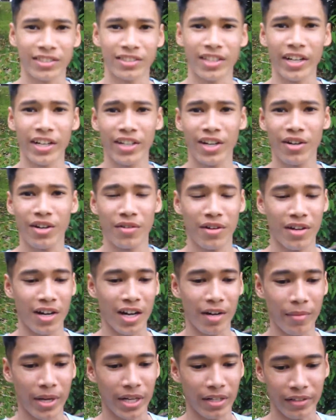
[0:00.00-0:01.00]
right now
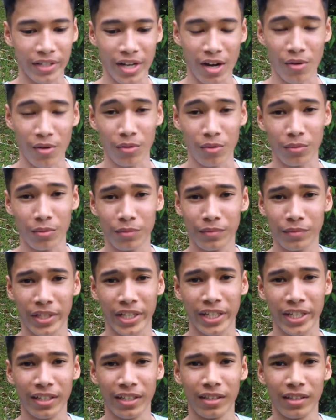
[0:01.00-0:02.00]
I'm at a
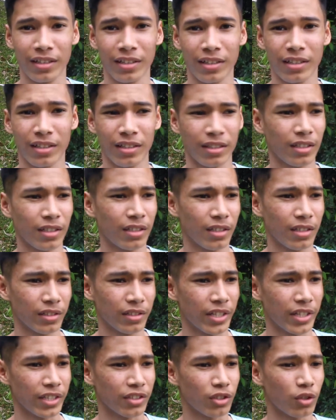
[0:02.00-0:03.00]
downhill
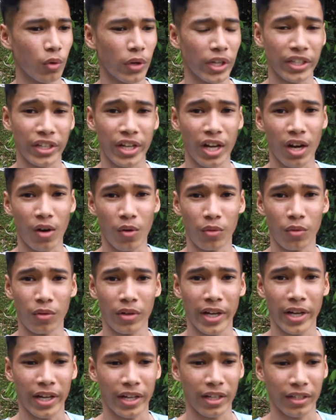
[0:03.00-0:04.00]
that's going down,
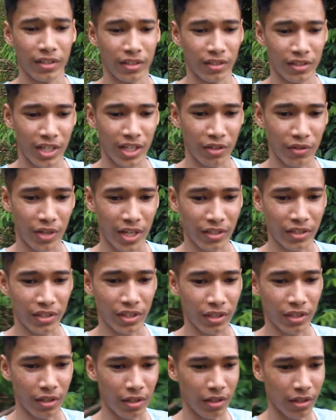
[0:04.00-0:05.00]
and yeah, you can see,